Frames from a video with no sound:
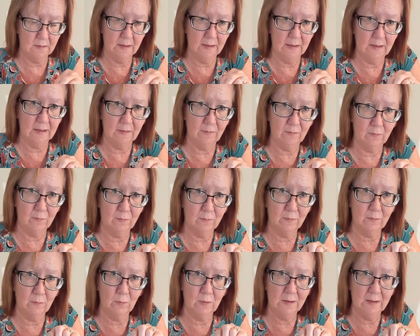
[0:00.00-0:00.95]
and I
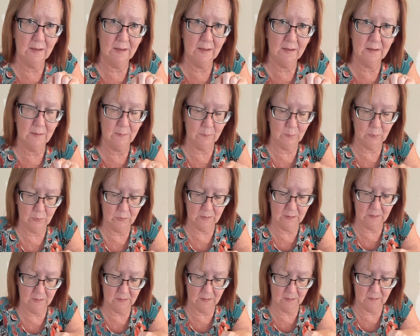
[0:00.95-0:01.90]
went ahead and
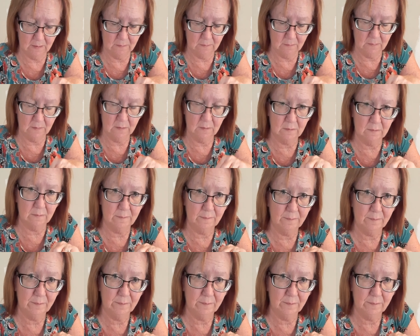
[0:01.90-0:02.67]
put a little